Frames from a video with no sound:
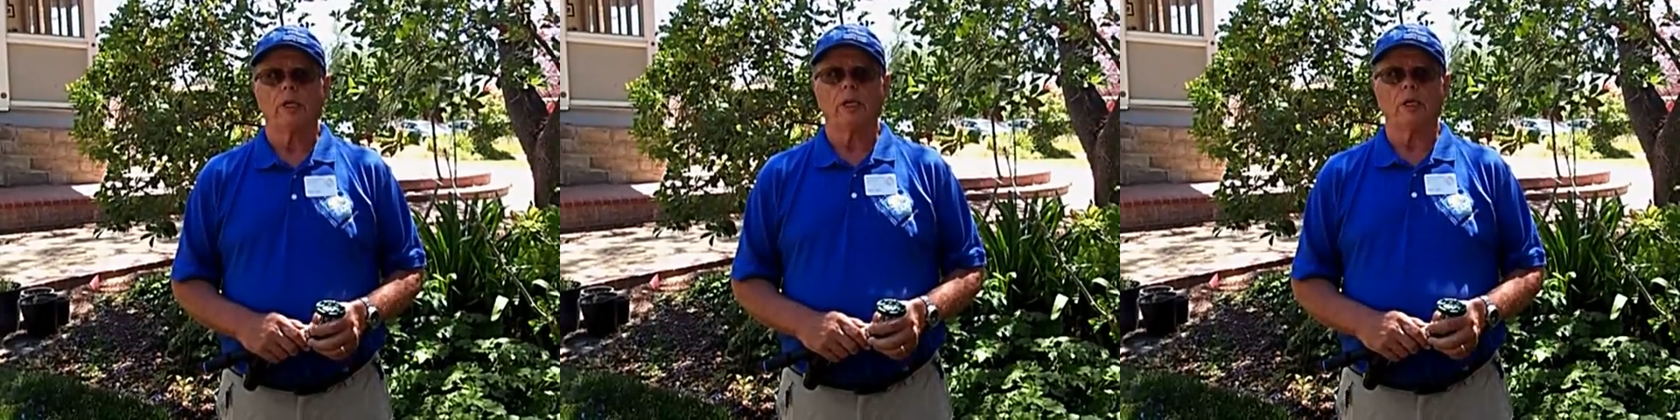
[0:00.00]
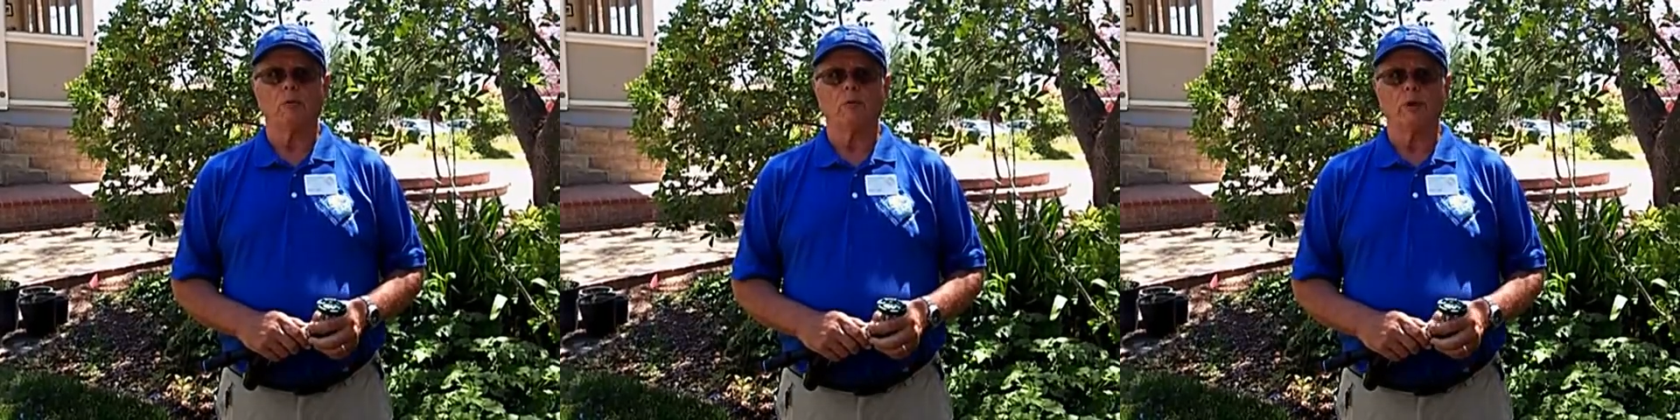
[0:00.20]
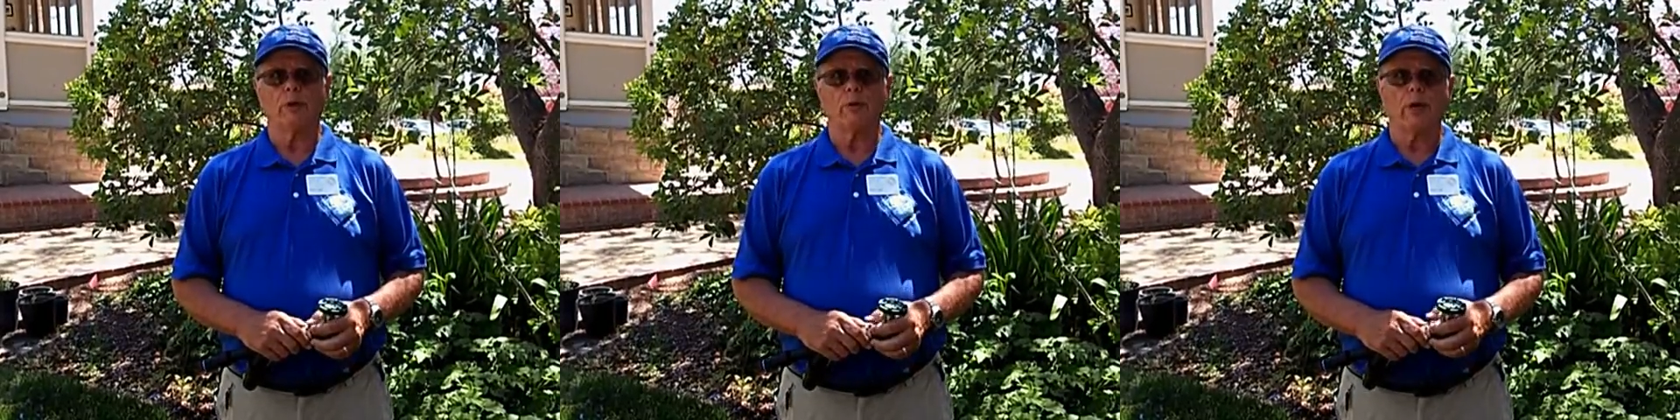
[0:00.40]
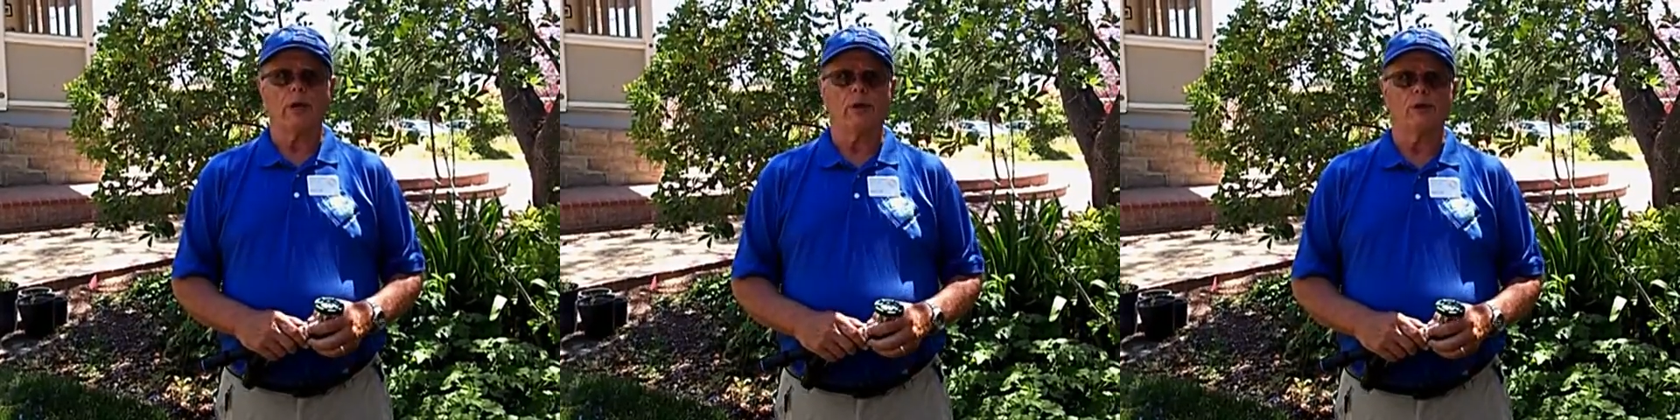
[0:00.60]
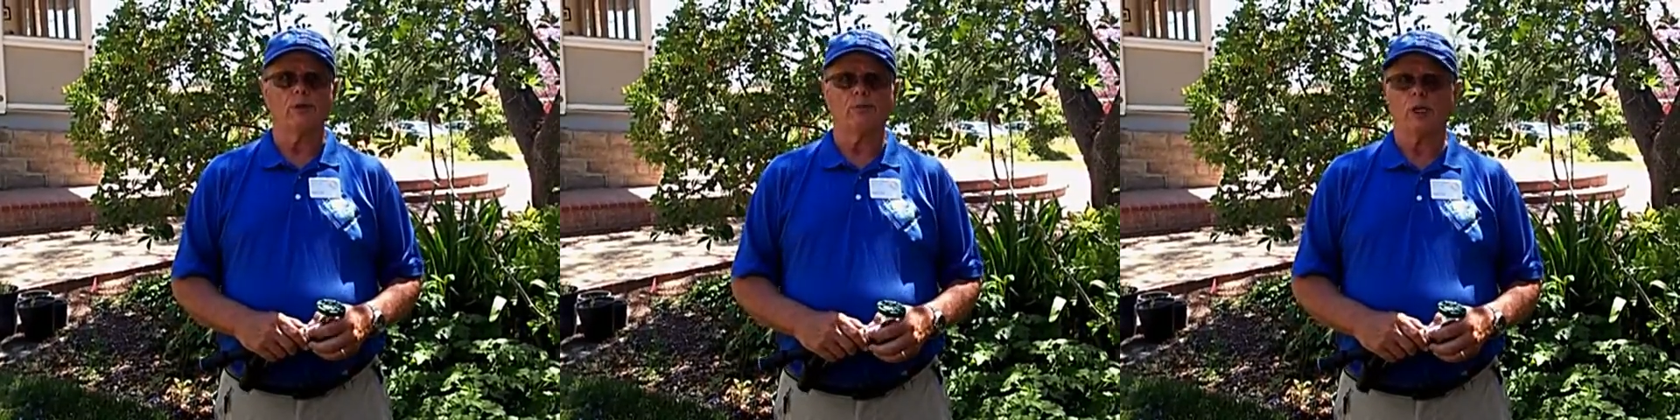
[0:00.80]
It
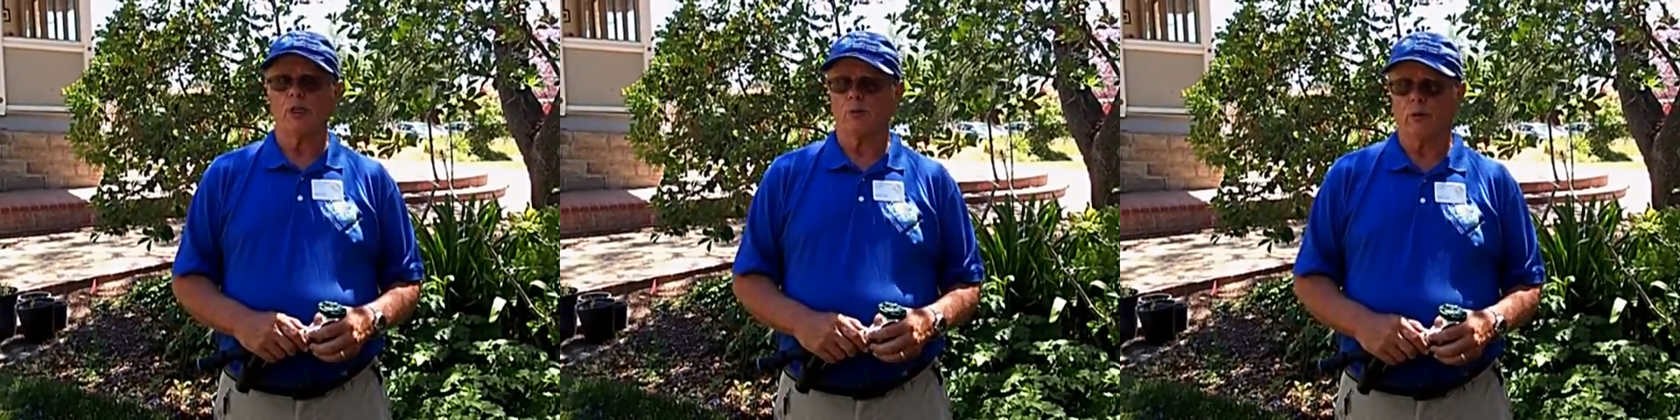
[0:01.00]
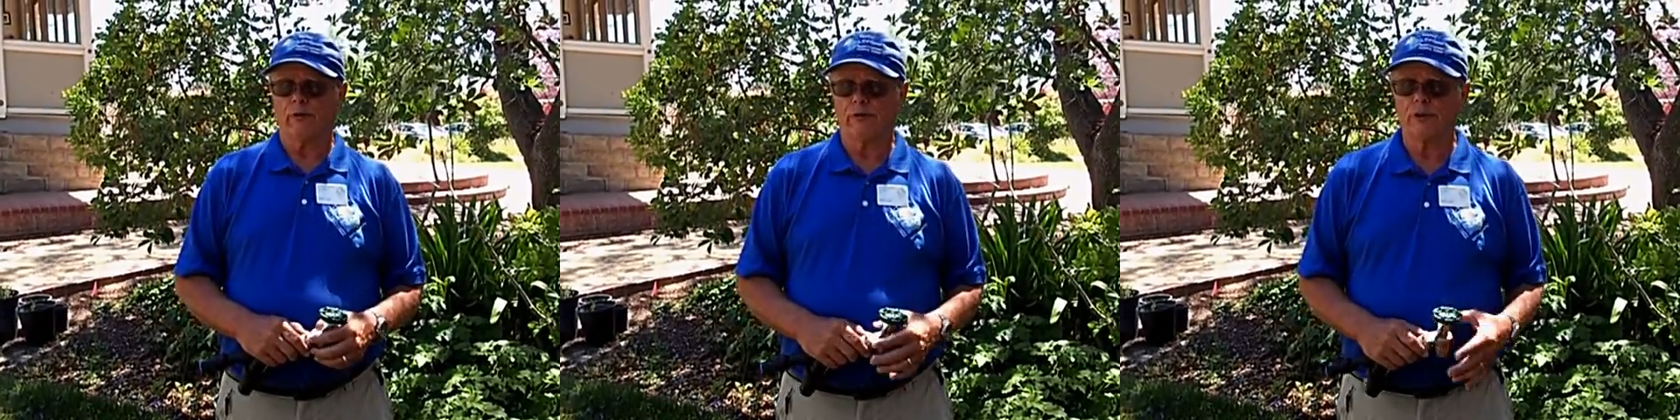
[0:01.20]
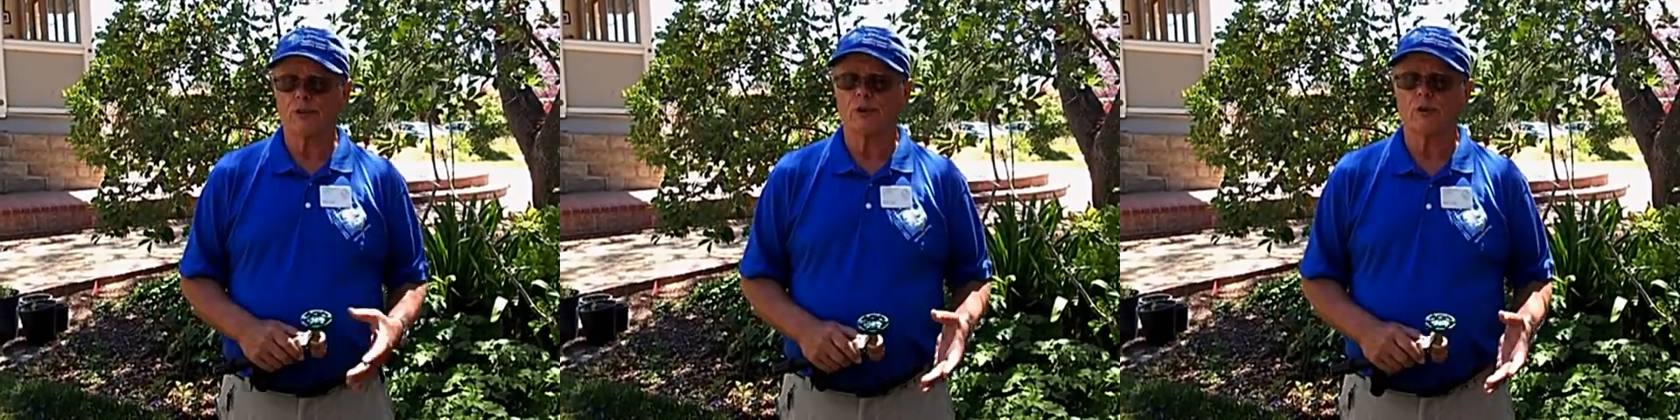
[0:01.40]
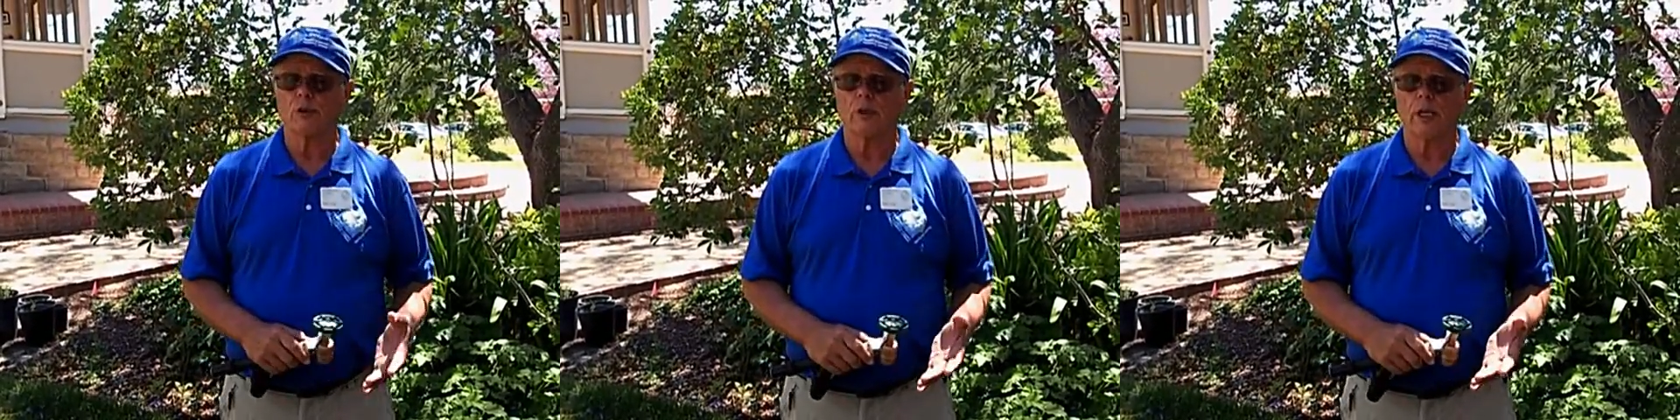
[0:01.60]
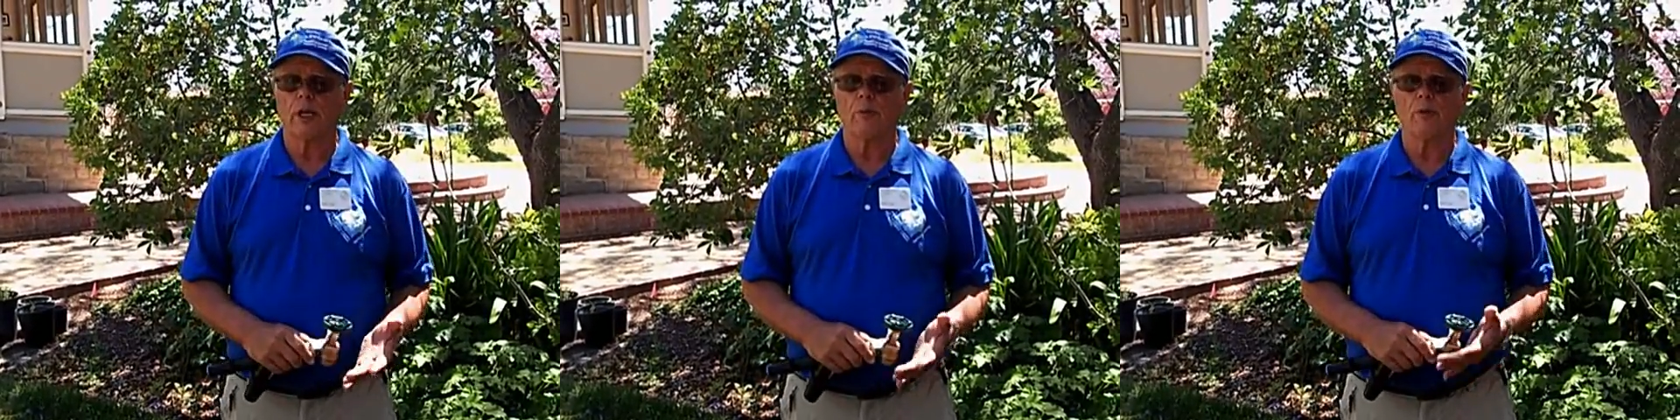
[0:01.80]
requires much more physical
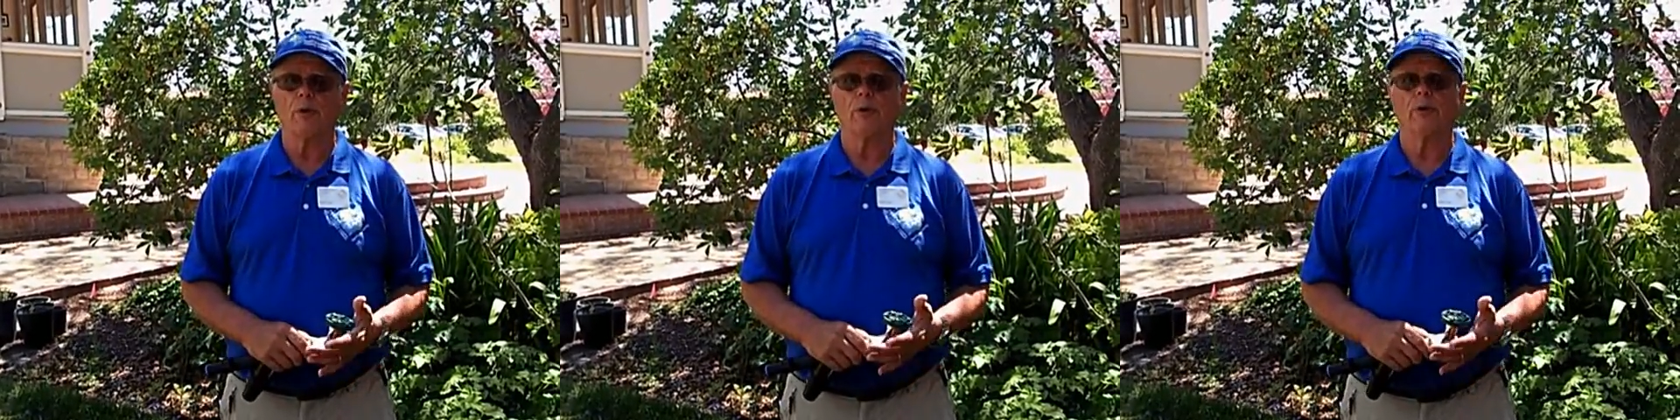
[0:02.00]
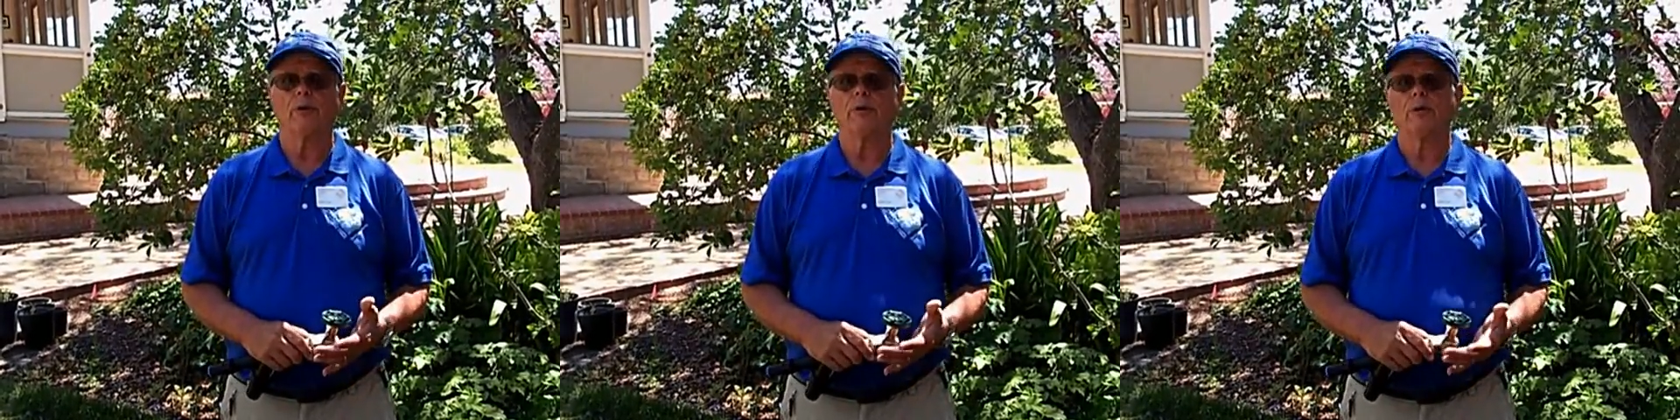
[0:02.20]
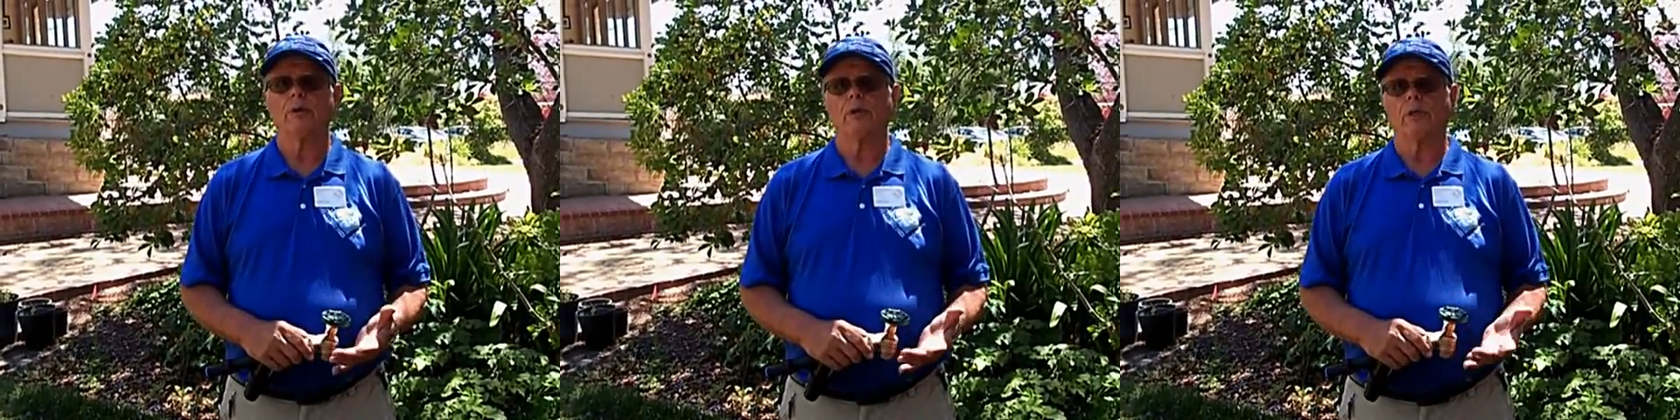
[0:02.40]
labor,